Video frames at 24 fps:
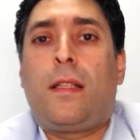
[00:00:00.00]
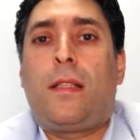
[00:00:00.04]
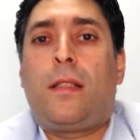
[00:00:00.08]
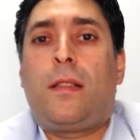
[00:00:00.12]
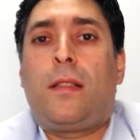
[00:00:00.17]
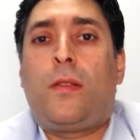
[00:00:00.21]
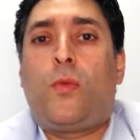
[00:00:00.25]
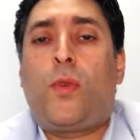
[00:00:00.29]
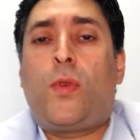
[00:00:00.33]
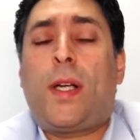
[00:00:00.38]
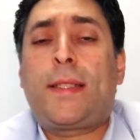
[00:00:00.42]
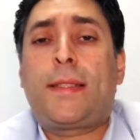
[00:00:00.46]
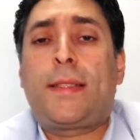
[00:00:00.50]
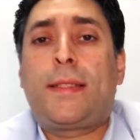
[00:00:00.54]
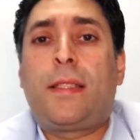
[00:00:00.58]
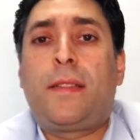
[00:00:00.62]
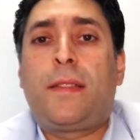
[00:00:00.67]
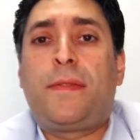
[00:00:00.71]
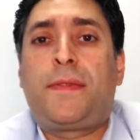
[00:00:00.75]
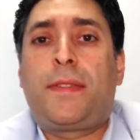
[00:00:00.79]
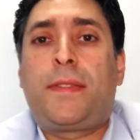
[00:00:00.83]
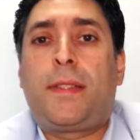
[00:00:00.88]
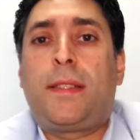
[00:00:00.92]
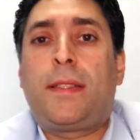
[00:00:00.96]
What's the
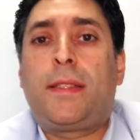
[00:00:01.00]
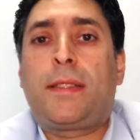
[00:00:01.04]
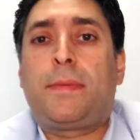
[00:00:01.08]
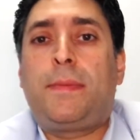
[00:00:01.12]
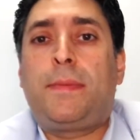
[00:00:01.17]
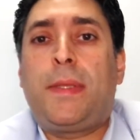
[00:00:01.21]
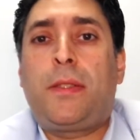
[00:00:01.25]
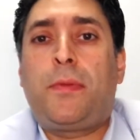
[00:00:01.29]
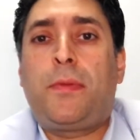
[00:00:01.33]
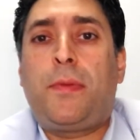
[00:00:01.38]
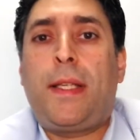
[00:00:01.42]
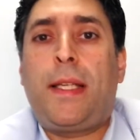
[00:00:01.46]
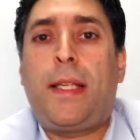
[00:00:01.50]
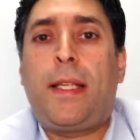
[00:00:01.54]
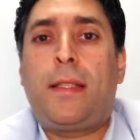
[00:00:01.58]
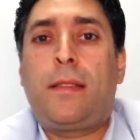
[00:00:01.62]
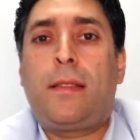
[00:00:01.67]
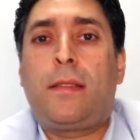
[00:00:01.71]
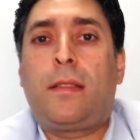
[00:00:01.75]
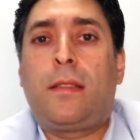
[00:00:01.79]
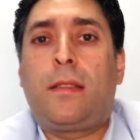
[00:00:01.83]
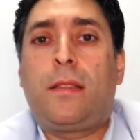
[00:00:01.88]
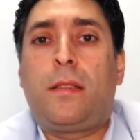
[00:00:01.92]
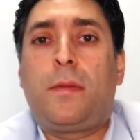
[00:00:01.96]
difference
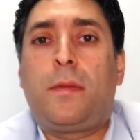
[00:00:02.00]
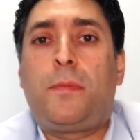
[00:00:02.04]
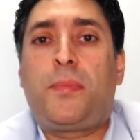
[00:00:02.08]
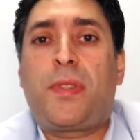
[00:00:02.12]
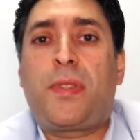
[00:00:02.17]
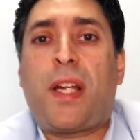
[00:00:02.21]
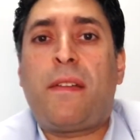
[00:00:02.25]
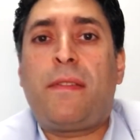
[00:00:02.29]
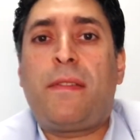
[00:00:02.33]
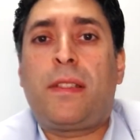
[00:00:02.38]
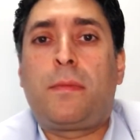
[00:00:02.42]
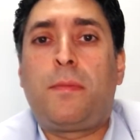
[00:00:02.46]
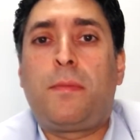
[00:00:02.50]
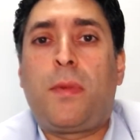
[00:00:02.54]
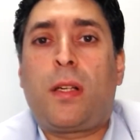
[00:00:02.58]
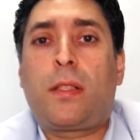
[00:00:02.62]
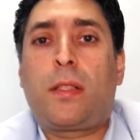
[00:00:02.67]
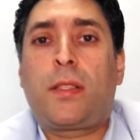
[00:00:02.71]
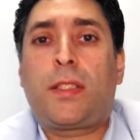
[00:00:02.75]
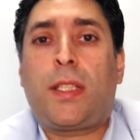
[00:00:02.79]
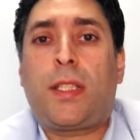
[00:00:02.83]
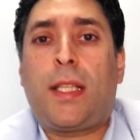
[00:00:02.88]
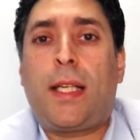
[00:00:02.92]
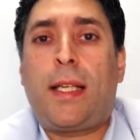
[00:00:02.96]
between the private
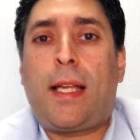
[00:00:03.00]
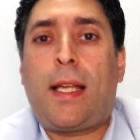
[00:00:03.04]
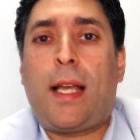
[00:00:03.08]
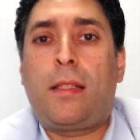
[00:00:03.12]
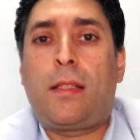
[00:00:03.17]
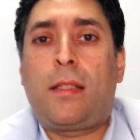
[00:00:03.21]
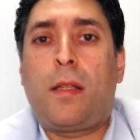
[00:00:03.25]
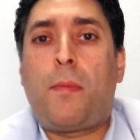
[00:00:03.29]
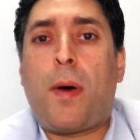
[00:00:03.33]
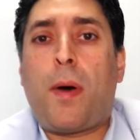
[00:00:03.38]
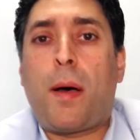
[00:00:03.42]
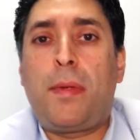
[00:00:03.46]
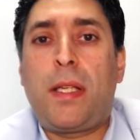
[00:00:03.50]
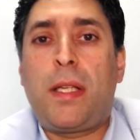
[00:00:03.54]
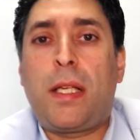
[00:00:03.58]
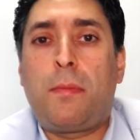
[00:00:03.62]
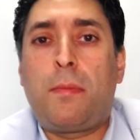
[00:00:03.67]
blockchain and the public